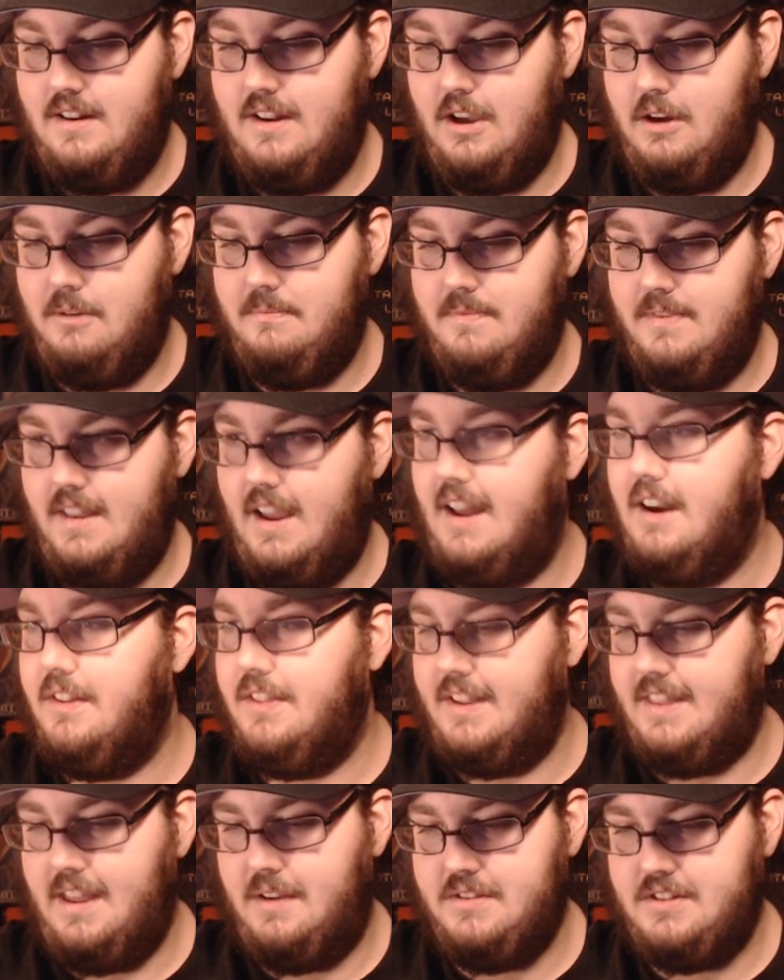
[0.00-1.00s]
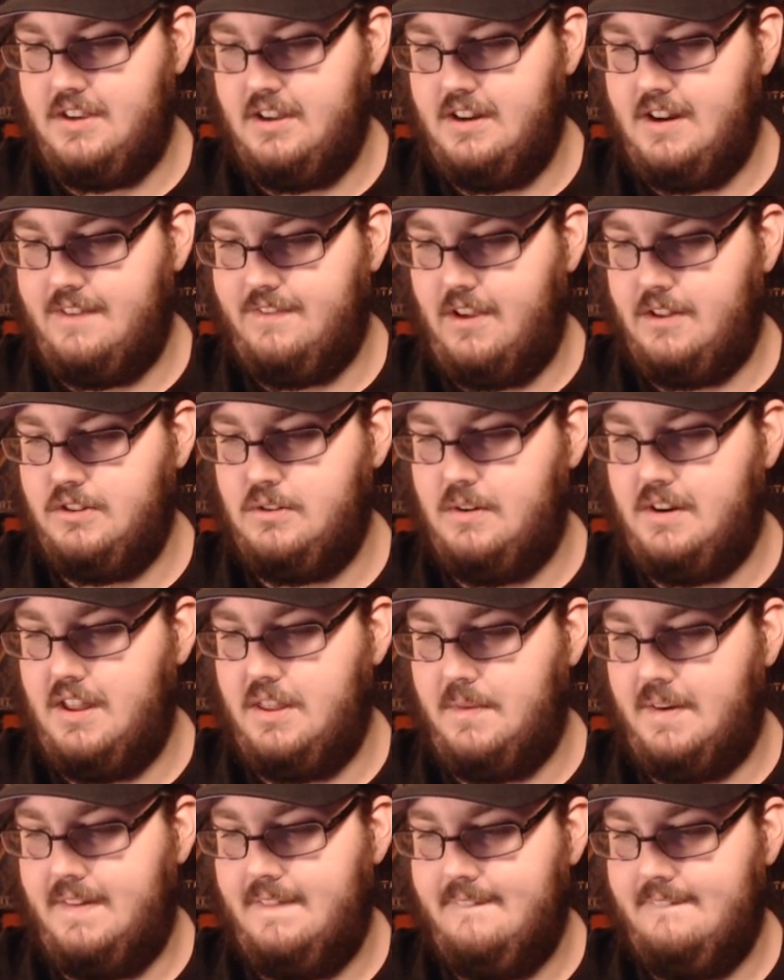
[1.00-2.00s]
Nope, I don't think that was good enough. I'll do
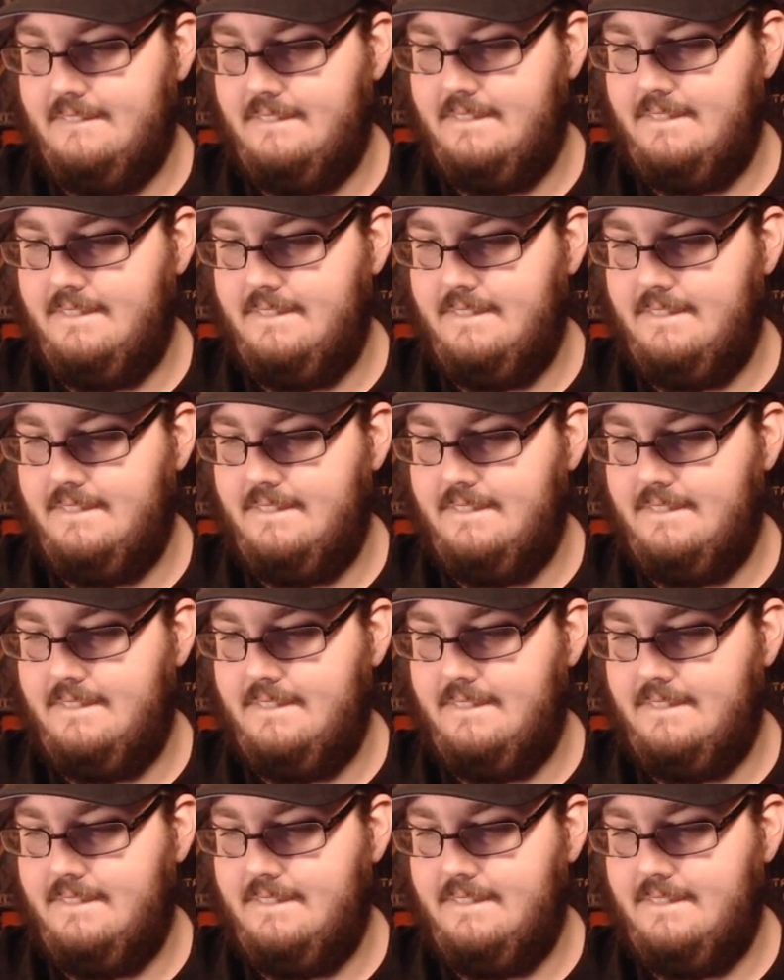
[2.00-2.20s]
another one.